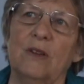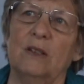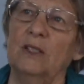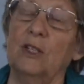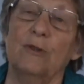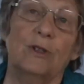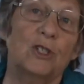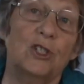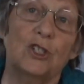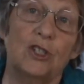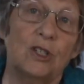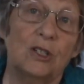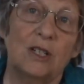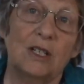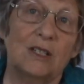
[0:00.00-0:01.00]

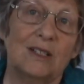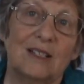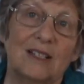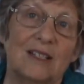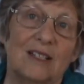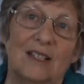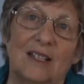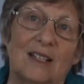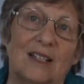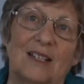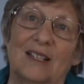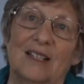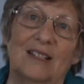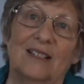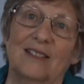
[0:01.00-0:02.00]
literature,
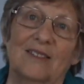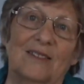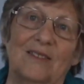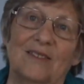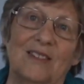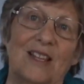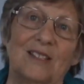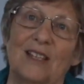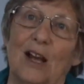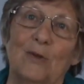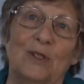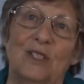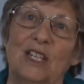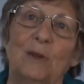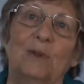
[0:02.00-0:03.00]
things I
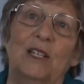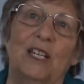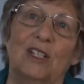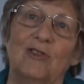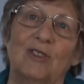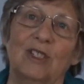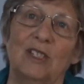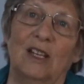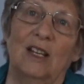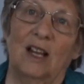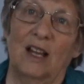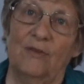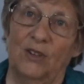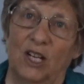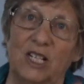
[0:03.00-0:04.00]
was deeply interested in
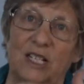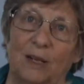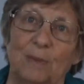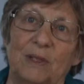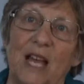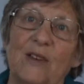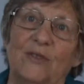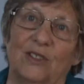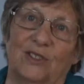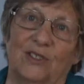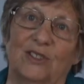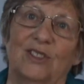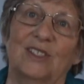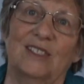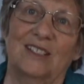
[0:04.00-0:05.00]
at very deep
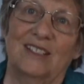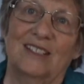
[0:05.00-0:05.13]
levels.